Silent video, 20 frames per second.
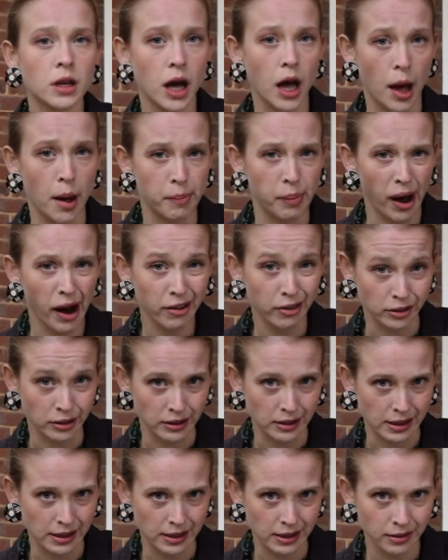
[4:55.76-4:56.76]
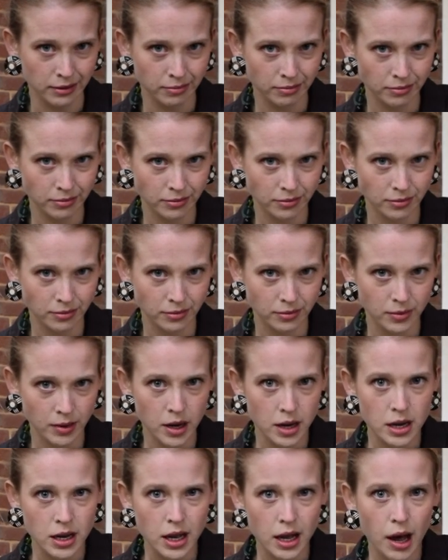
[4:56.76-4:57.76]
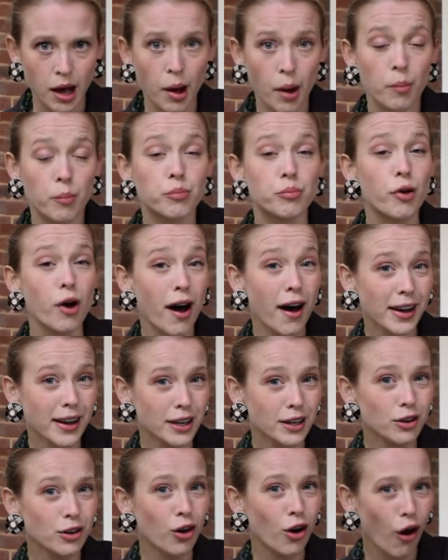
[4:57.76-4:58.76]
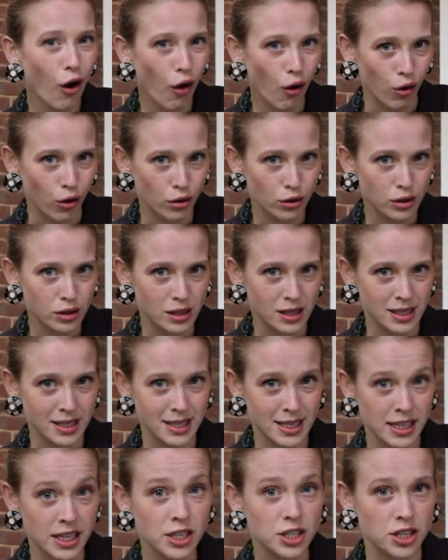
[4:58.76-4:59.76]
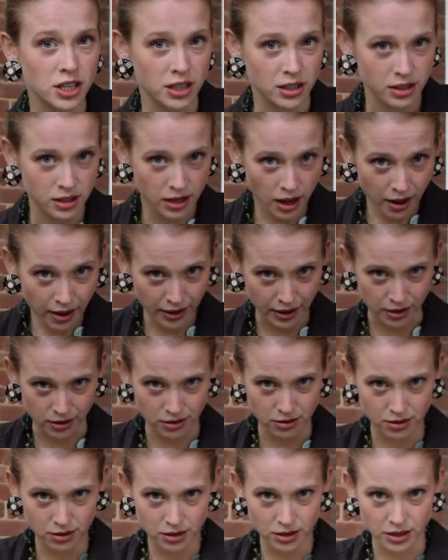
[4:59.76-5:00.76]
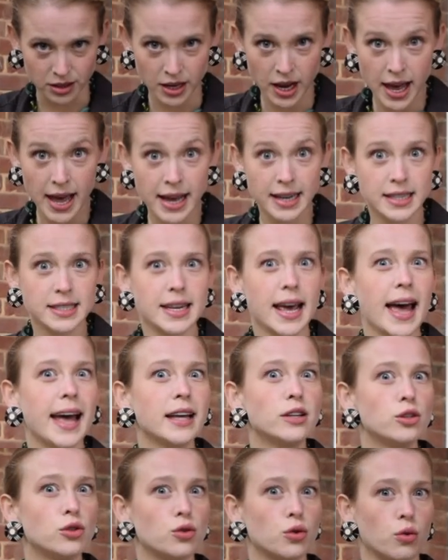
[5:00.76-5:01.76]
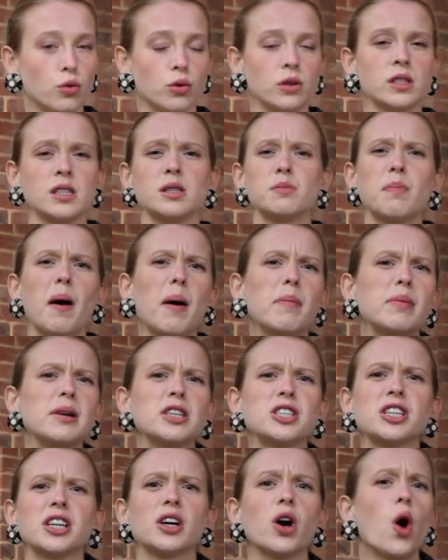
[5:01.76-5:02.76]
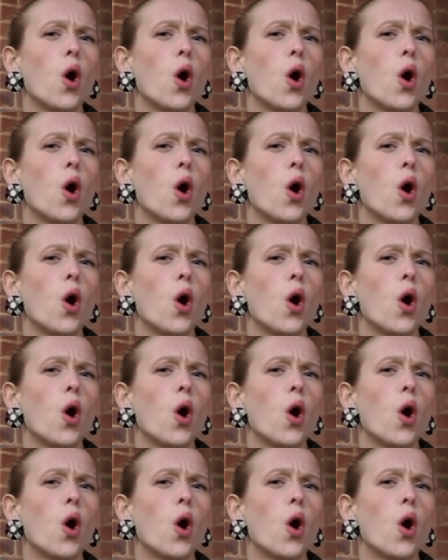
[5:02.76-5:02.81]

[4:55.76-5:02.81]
apparently, Brian Cox is teaching science, and TED Talks is publishing